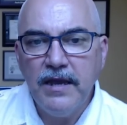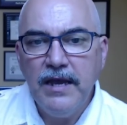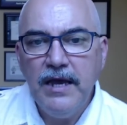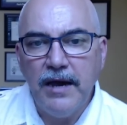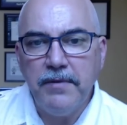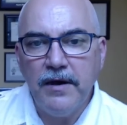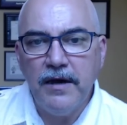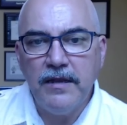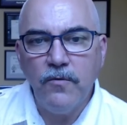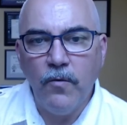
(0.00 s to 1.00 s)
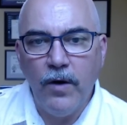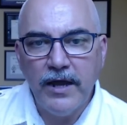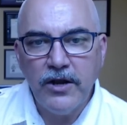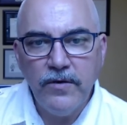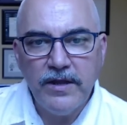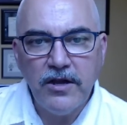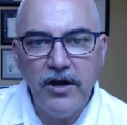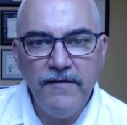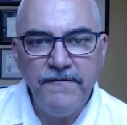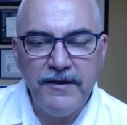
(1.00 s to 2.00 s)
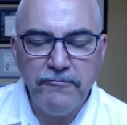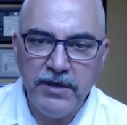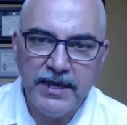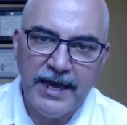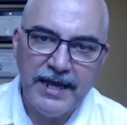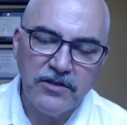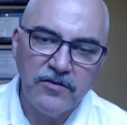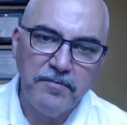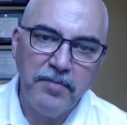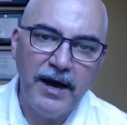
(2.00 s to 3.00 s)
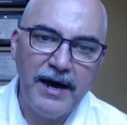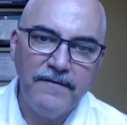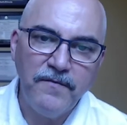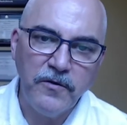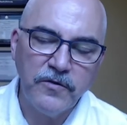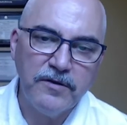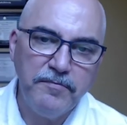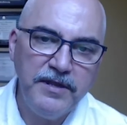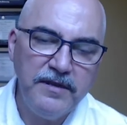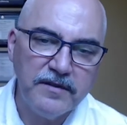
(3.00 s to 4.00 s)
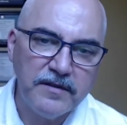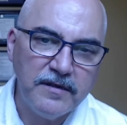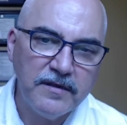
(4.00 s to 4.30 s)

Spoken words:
upon water and coffee being added to the pot. Those are dependencies.